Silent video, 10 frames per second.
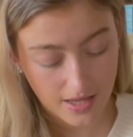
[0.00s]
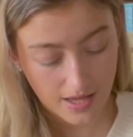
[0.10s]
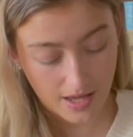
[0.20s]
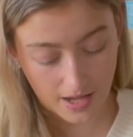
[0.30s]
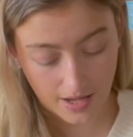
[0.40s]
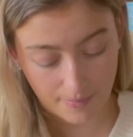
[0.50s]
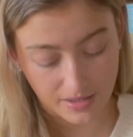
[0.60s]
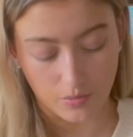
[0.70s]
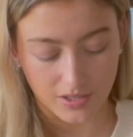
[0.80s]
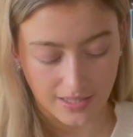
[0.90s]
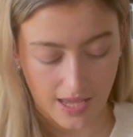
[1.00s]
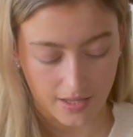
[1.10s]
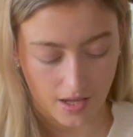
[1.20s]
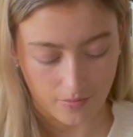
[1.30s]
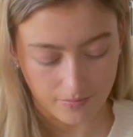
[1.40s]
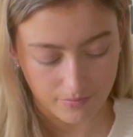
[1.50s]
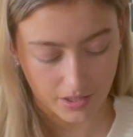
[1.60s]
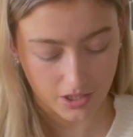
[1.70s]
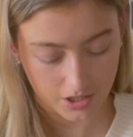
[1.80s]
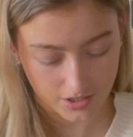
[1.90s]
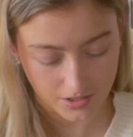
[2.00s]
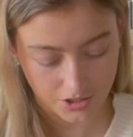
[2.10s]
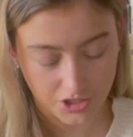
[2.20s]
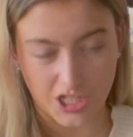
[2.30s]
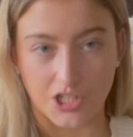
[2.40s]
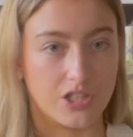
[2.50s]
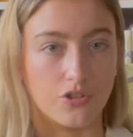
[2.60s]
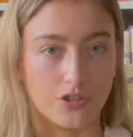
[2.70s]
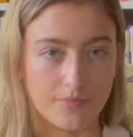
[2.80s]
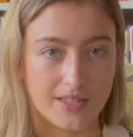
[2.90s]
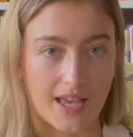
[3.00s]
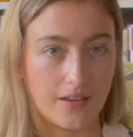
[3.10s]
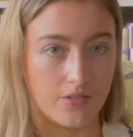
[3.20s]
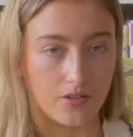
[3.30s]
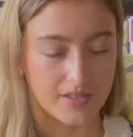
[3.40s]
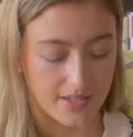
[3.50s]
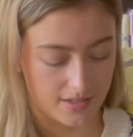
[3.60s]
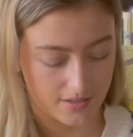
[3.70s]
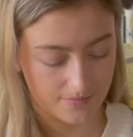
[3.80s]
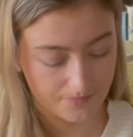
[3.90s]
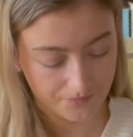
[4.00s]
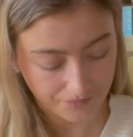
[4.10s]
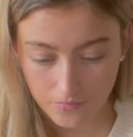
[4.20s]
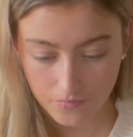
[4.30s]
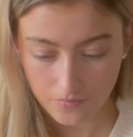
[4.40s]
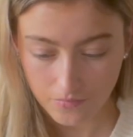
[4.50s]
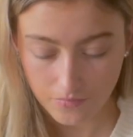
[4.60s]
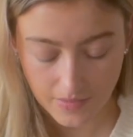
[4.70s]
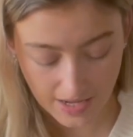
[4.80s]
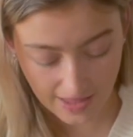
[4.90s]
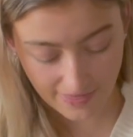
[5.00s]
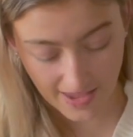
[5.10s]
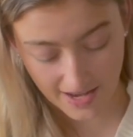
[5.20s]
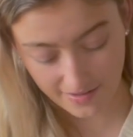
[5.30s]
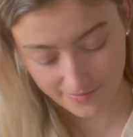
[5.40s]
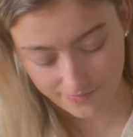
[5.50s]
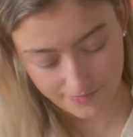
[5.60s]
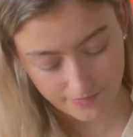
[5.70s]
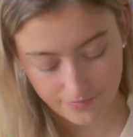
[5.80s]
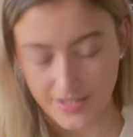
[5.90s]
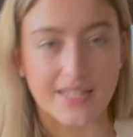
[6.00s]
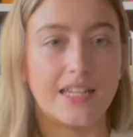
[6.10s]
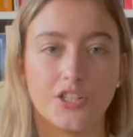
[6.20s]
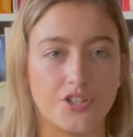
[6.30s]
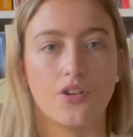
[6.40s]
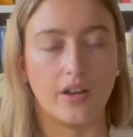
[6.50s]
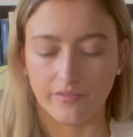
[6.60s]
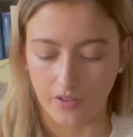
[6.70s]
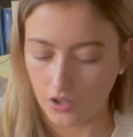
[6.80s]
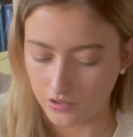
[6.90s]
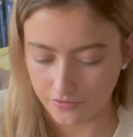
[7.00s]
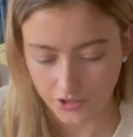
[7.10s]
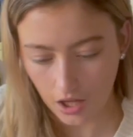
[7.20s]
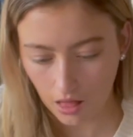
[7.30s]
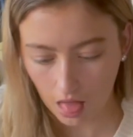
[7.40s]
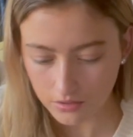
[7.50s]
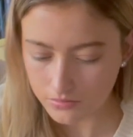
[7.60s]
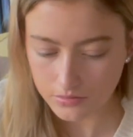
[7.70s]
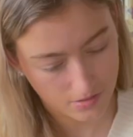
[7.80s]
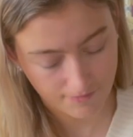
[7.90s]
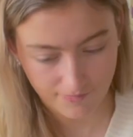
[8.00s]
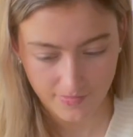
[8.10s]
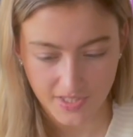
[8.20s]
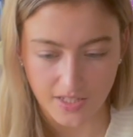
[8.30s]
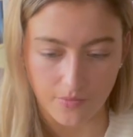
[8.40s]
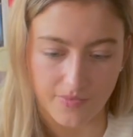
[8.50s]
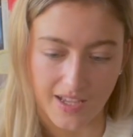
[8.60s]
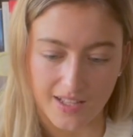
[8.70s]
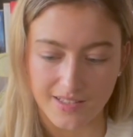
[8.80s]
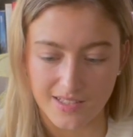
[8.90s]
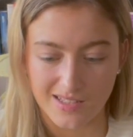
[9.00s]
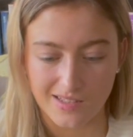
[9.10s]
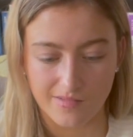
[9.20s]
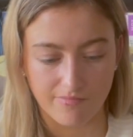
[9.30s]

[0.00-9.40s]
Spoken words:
but they wouldn't let her go because she just looked upset, not sick. And then the teachers got involved. So that's